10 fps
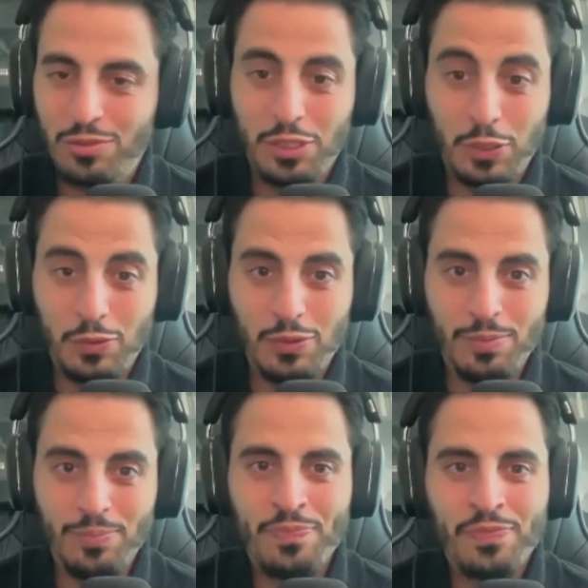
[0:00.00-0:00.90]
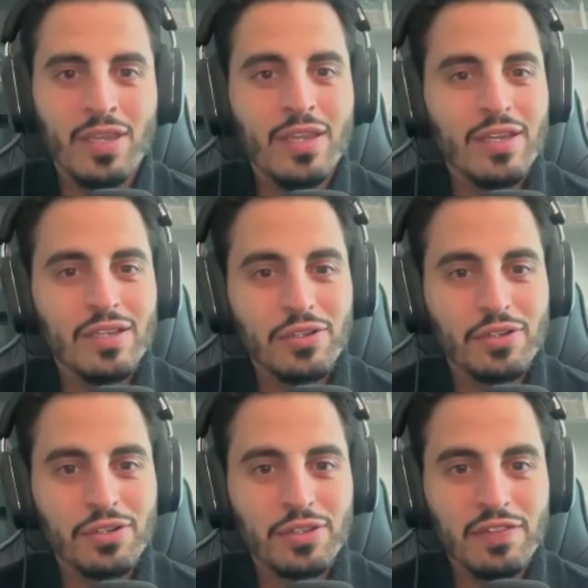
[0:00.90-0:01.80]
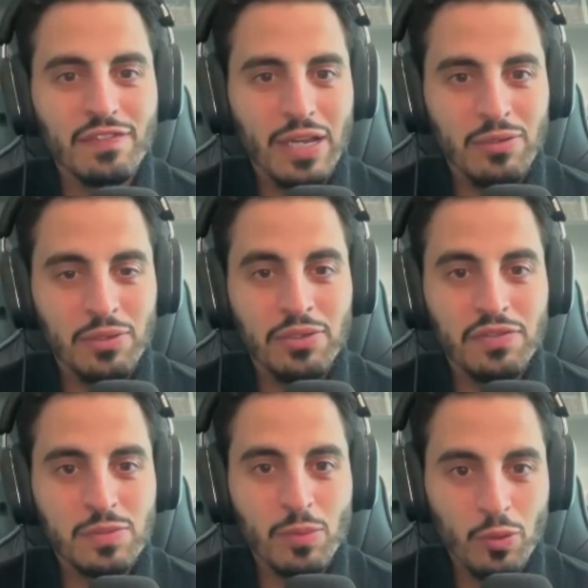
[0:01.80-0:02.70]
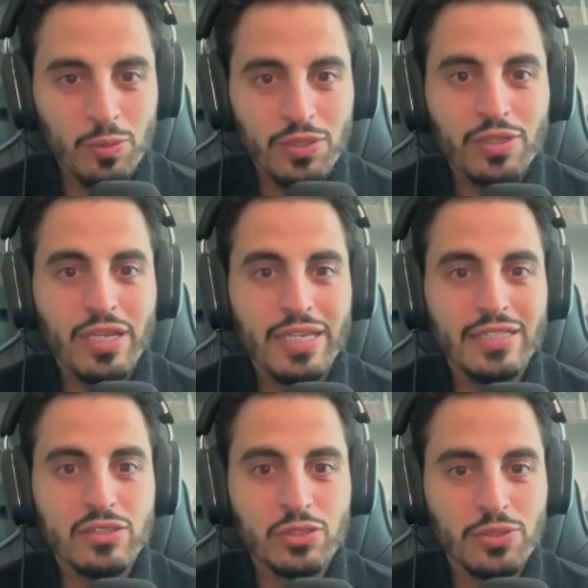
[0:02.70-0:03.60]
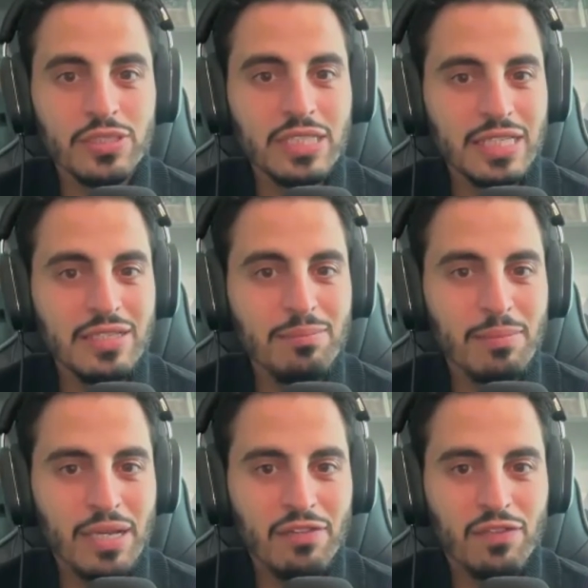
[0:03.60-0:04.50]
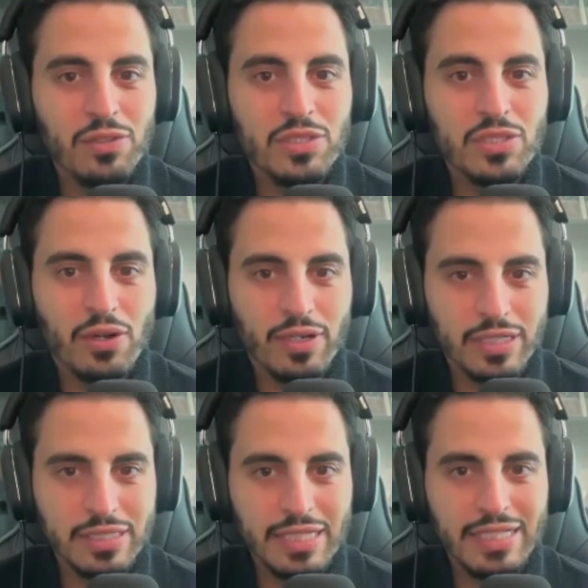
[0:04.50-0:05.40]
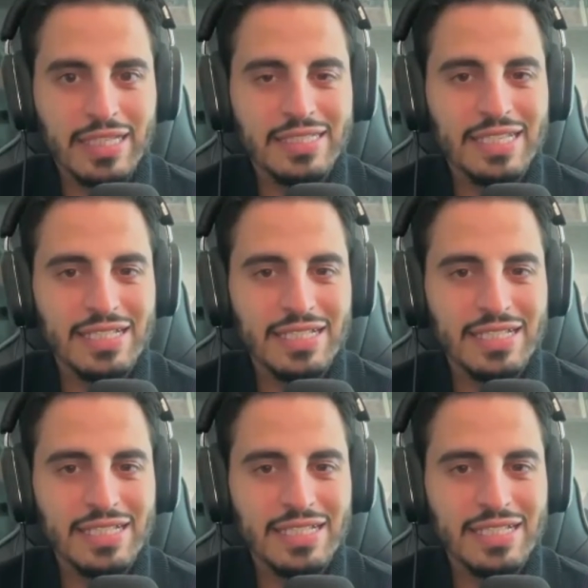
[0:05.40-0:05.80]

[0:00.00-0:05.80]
Really cool. You're the founder of Smobler, a turnkey metaverse architect that